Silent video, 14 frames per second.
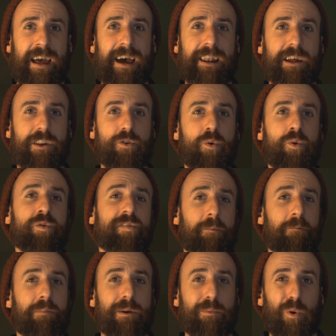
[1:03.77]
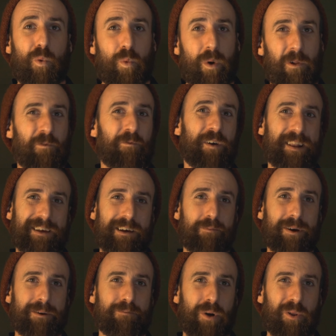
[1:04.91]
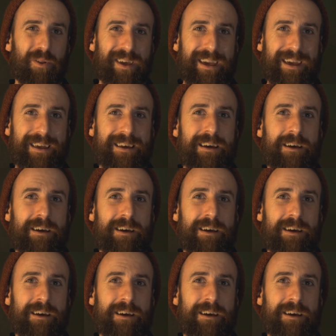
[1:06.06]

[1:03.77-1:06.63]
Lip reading: and I know some people will find it a bit bulky,